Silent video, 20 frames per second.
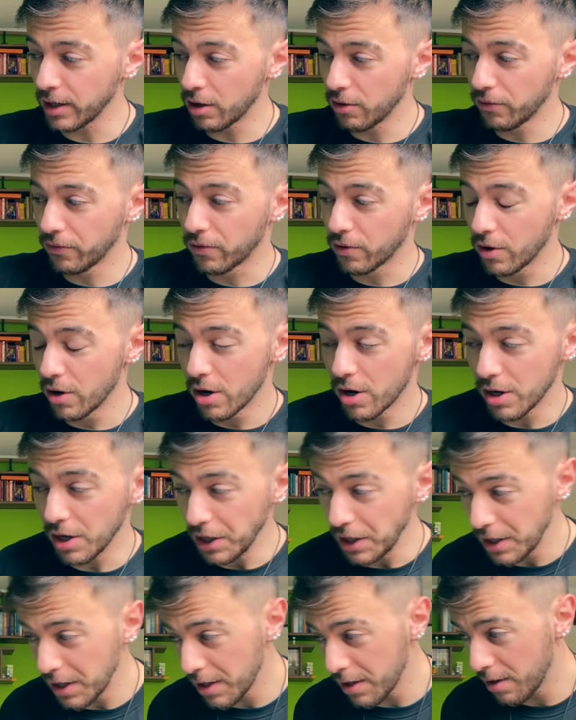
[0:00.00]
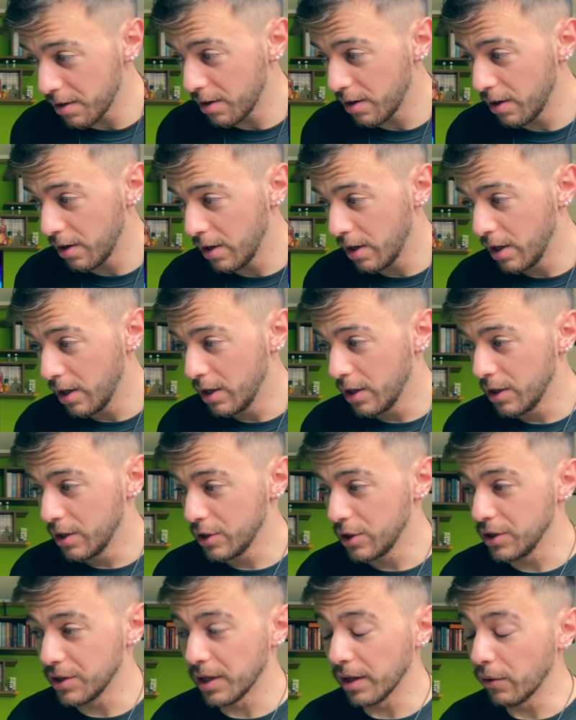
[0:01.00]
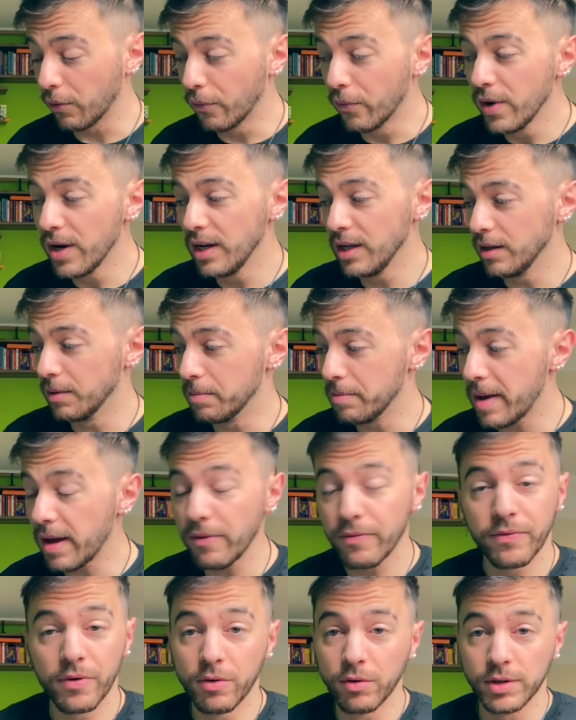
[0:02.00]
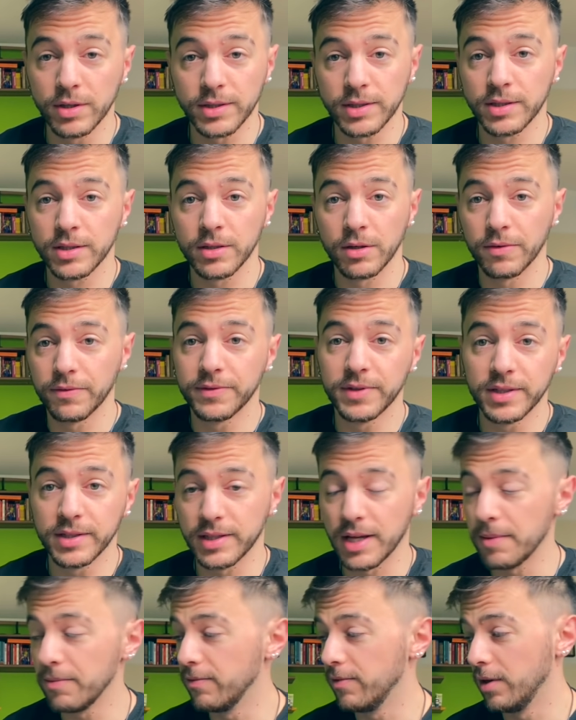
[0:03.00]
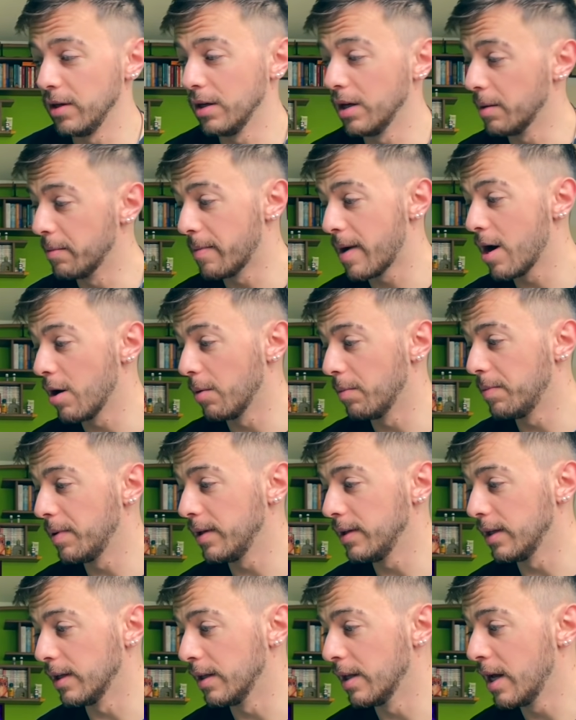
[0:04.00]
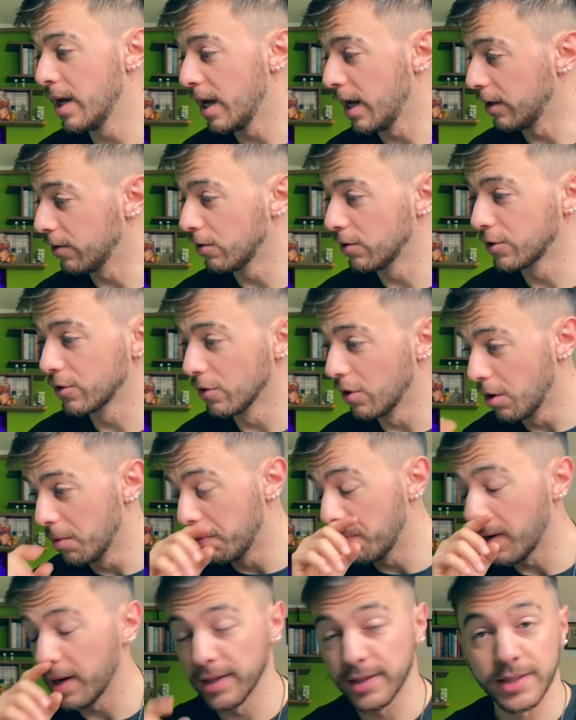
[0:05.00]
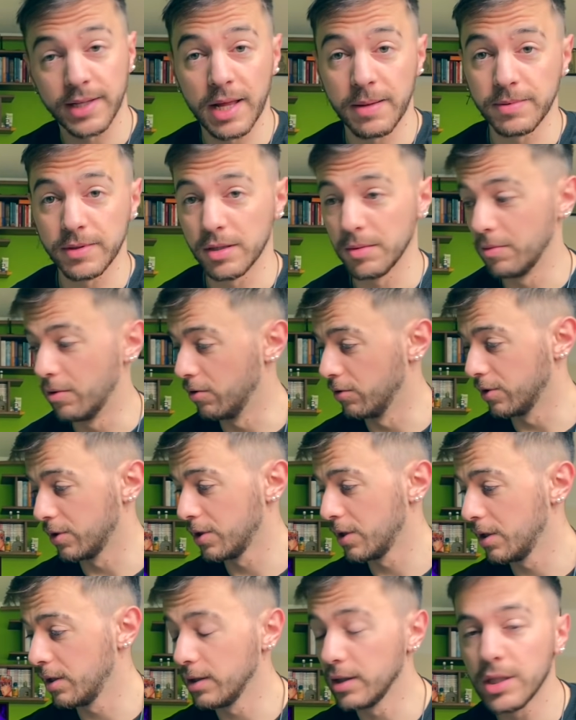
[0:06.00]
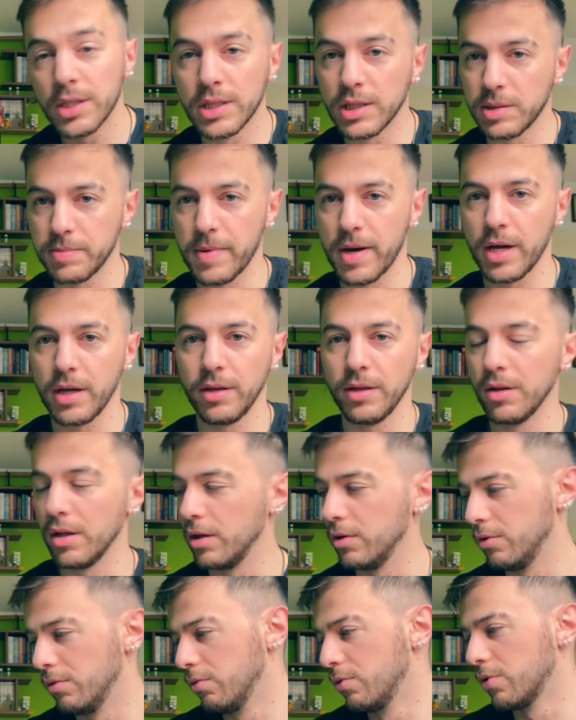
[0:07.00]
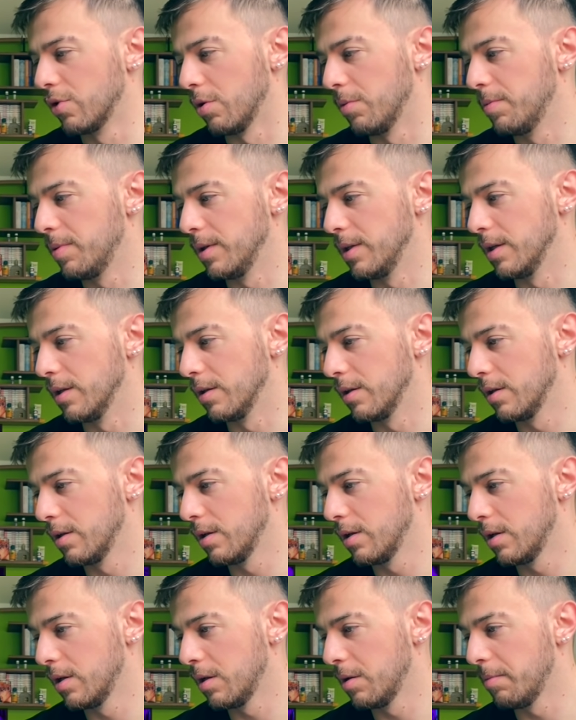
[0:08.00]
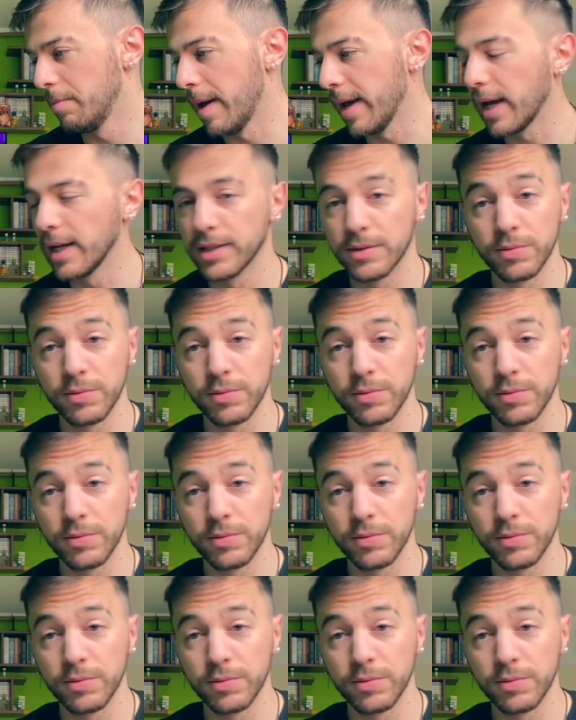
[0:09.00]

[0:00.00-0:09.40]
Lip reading: now, for her here, she's, like, really the main focus of this MV, in my opinion. And also her part slaps the most. This is my neutral opinion. Megan's